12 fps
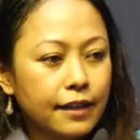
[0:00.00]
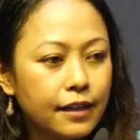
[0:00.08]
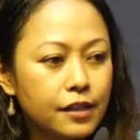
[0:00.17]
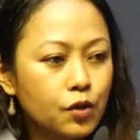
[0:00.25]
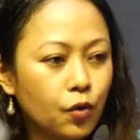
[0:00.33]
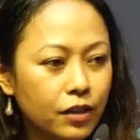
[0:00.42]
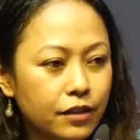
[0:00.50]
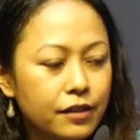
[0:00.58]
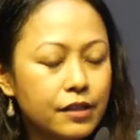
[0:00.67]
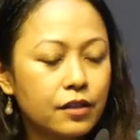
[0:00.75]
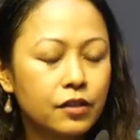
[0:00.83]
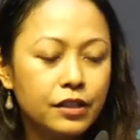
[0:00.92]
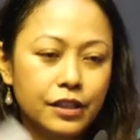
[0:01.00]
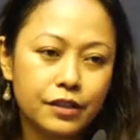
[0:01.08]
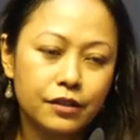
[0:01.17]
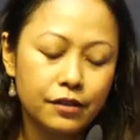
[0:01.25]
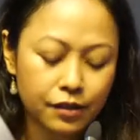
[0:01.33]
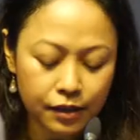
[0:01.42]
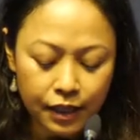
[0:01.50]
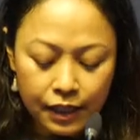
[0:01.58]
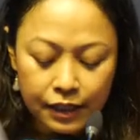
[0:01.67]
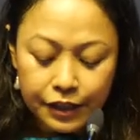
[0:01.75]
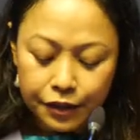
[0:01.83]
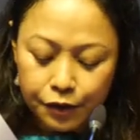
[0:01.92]
scholars,
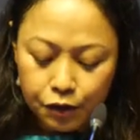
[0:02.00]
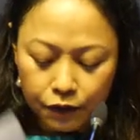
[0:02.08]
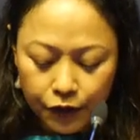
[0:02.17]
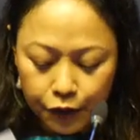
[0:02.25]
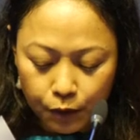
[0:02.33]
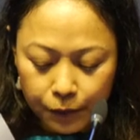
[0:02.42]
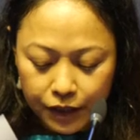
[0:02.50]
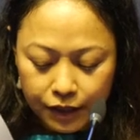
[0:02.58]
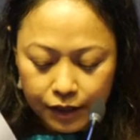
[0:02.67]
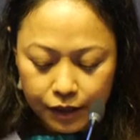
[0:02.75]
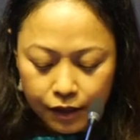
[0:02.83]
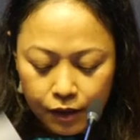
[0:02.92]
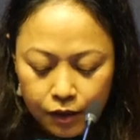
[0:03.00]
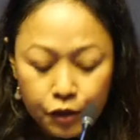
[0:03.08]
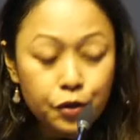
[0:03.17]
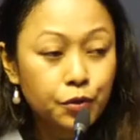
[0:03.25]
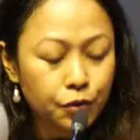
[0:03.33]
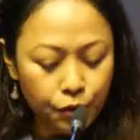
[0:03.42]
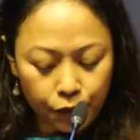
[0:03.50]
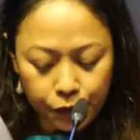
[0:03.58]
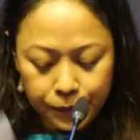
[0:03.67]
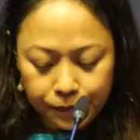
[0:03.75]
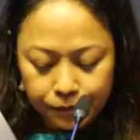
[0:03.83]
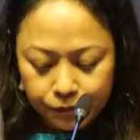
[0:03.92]
teachers, leaders of our community, should know.